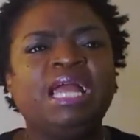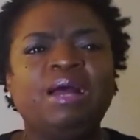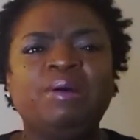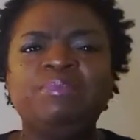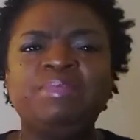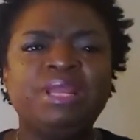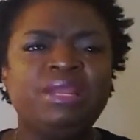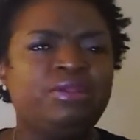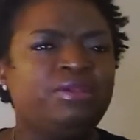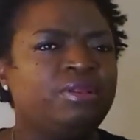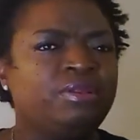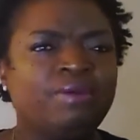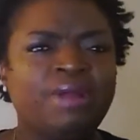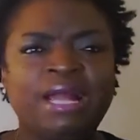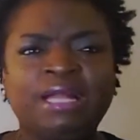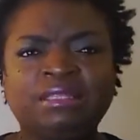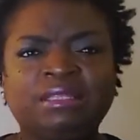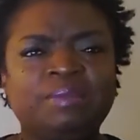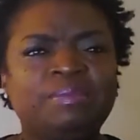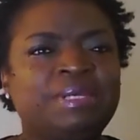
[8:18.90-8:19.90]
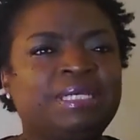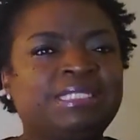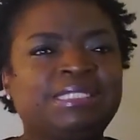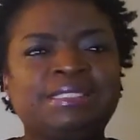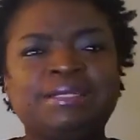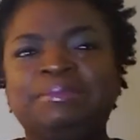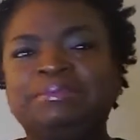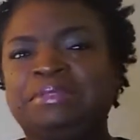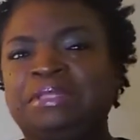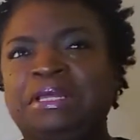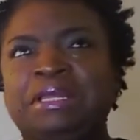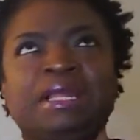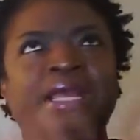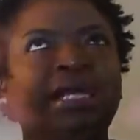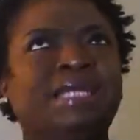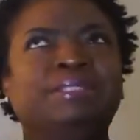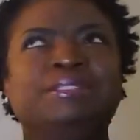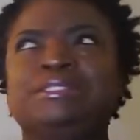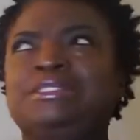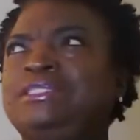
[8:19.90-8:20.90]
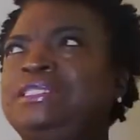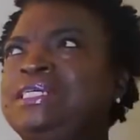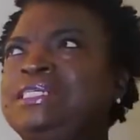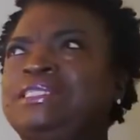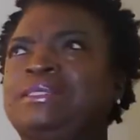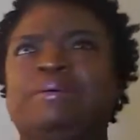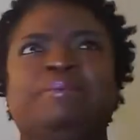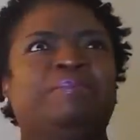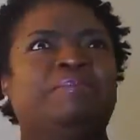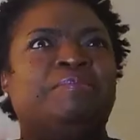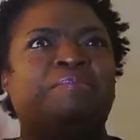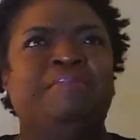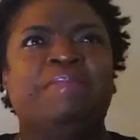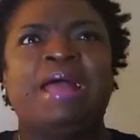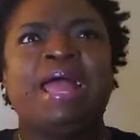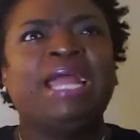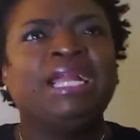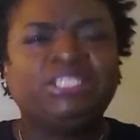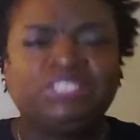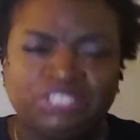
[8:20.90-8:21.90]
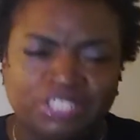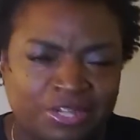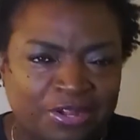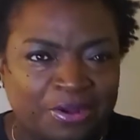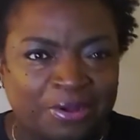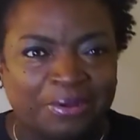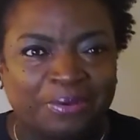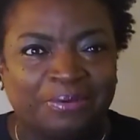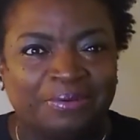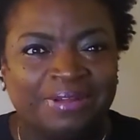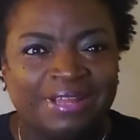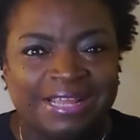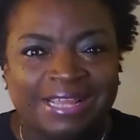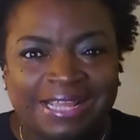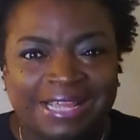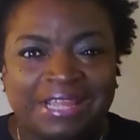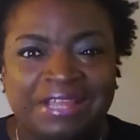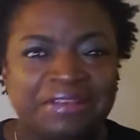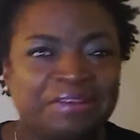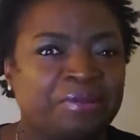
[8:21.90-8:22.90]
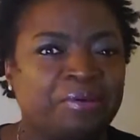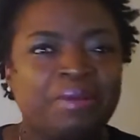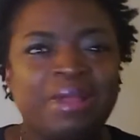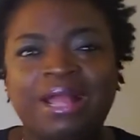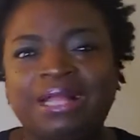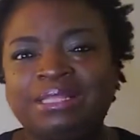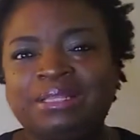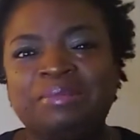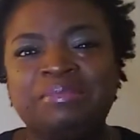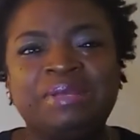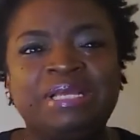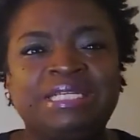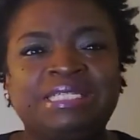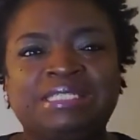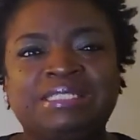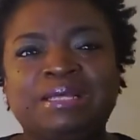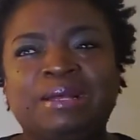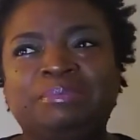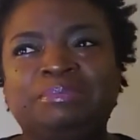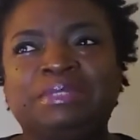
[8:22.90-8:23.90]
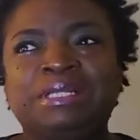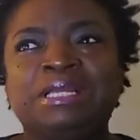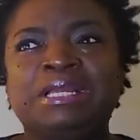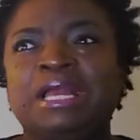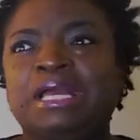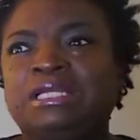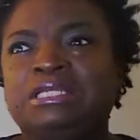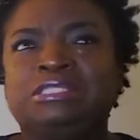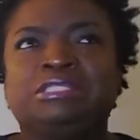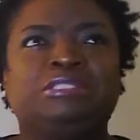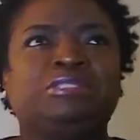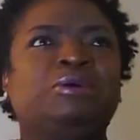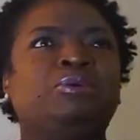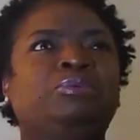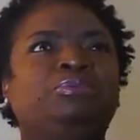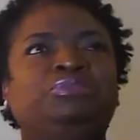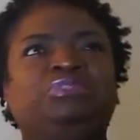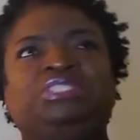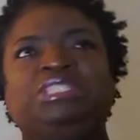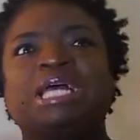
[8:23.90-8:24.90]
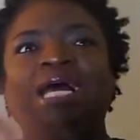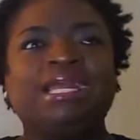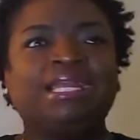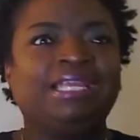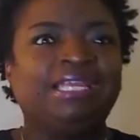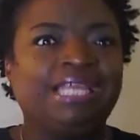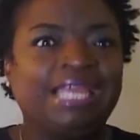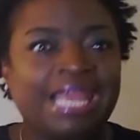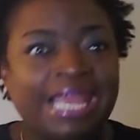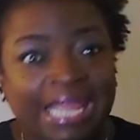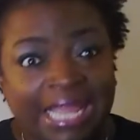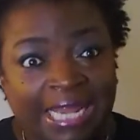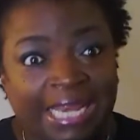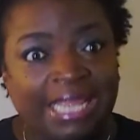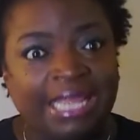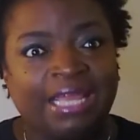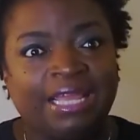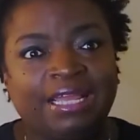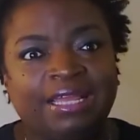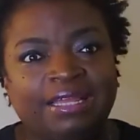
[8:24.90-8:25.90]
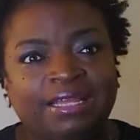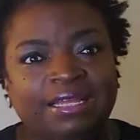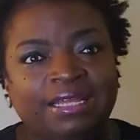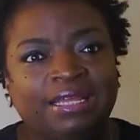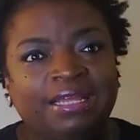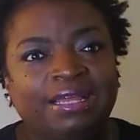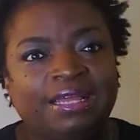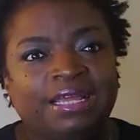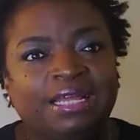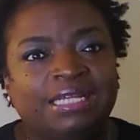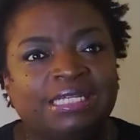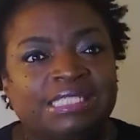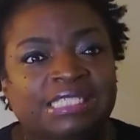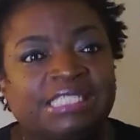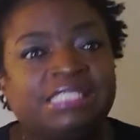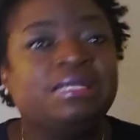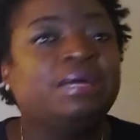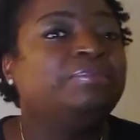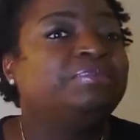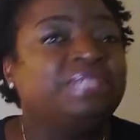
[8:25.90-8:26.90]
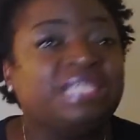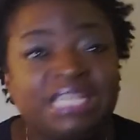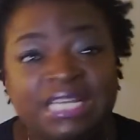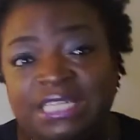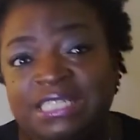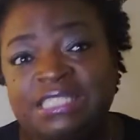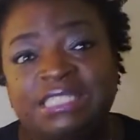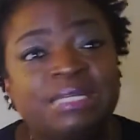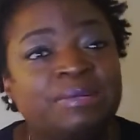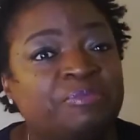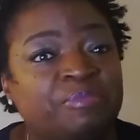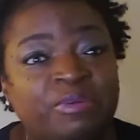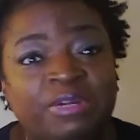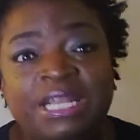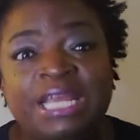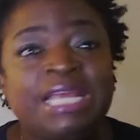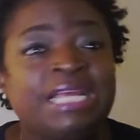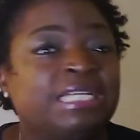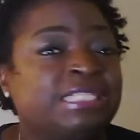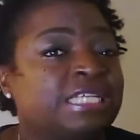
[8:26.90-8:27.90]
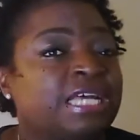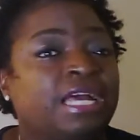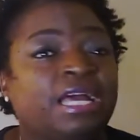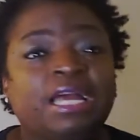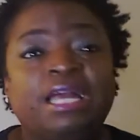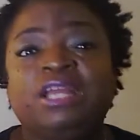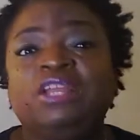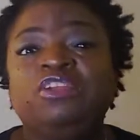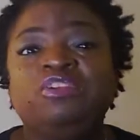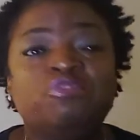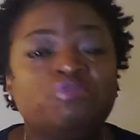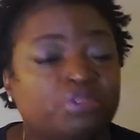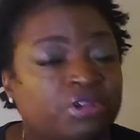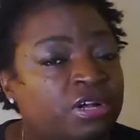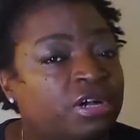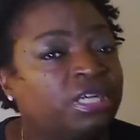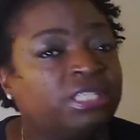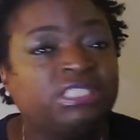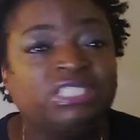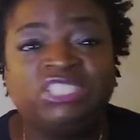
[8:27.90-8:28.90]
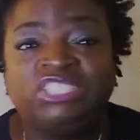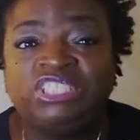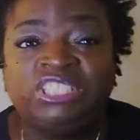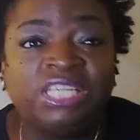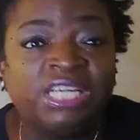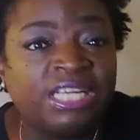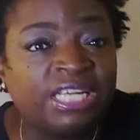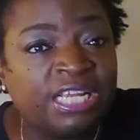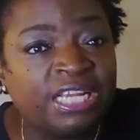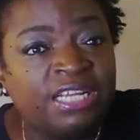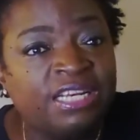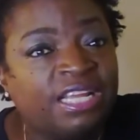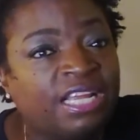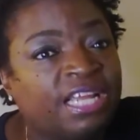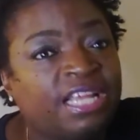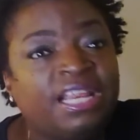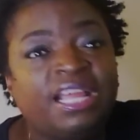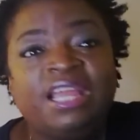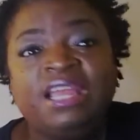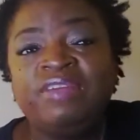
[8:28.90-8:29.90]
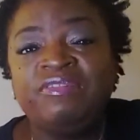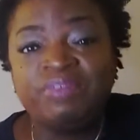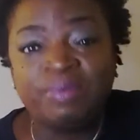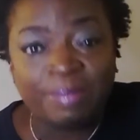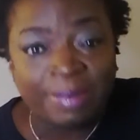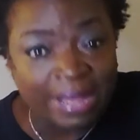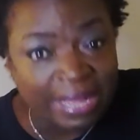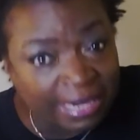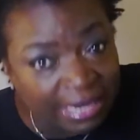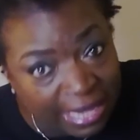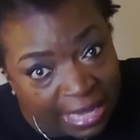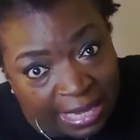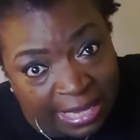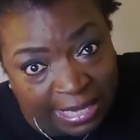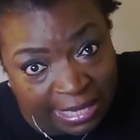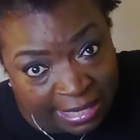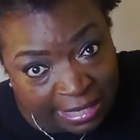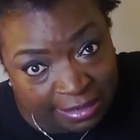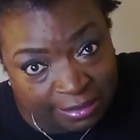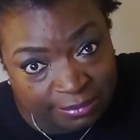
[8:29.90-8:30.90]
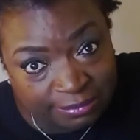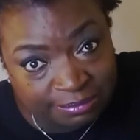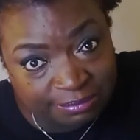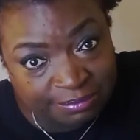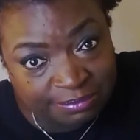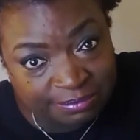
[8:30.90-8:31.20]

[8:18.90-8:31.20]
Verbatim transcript: I'm not, you don't have to be something just magical. It don't have to be something so gigantic. Something as simple as you cooked the chicken and everybody ate it.